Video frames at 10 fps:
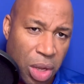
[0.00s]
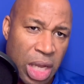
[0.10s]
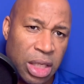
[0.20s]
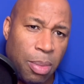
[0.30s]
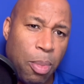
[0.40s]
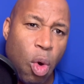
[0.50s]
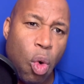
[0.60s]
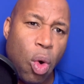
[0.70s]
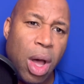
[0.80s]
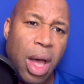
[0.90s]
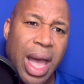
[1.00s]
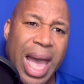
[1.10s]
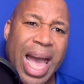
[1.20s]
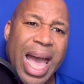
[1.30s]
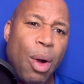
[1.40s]
support
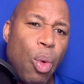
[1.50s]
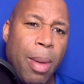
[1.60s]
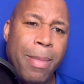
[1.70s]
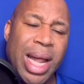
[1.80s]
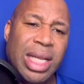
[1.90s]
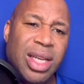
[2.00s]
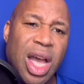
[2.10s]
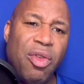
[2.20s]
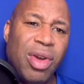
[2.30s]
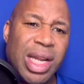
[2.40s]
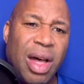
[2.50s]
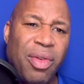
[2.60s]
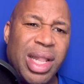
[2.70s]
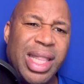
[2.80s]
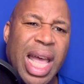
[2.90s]
one manager over
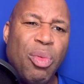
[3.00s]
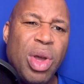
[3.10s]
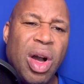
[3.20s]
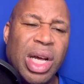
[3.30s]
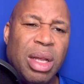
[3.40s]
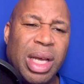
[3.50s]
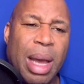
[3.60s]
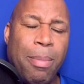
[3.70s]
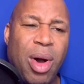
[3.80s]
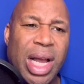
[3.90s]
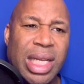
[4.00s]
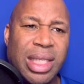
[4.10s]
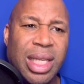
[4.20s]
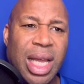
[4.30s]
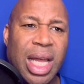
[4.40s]
another, then we are going to get biased